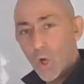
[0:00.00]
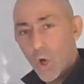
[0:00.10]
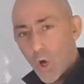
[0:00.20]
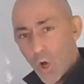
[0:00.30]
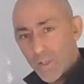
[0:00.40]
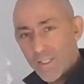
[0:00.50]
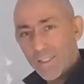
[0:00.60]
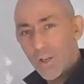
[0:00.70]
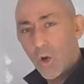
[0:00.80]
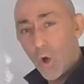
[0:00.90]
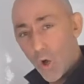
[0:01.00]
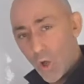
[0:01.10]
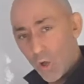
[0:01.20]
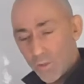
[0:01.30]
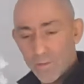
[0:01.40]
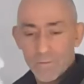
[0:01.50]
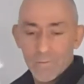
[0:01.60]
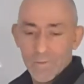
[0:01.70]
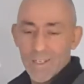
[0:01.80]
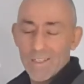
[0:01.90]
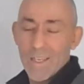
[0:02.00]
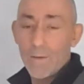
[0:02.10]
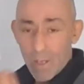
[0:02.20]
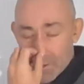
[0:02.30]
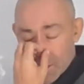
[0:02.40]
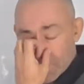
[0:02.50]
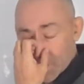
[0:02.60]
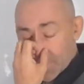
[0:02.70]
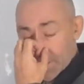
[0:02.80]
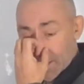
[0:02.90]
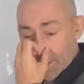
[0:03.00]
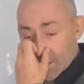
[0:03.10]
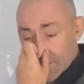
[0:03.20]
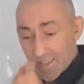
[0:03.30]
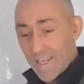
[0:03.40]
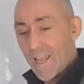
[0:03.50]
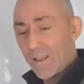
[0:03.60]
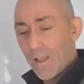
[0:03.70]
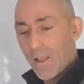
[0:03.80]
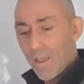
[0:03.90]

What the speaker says: caught and called. Actually, I'm jumping the gun here and saying,